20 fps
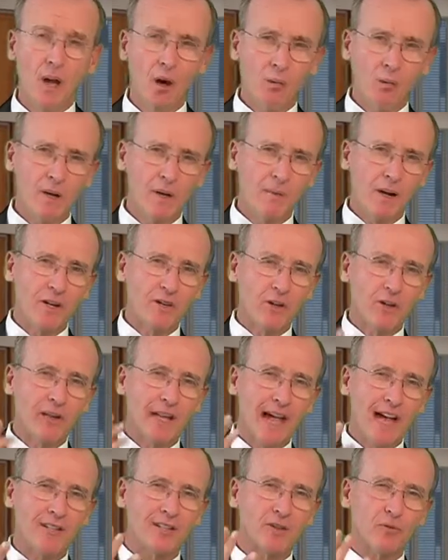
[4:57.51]
What about your
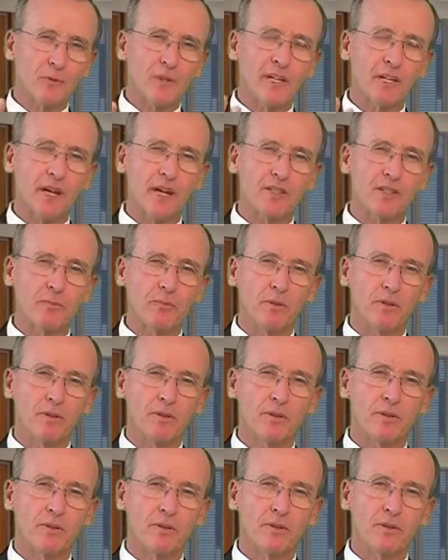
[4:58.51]
last three customers?
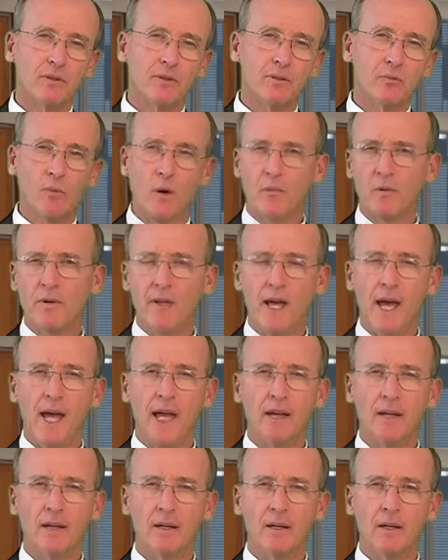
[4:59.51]
What were they?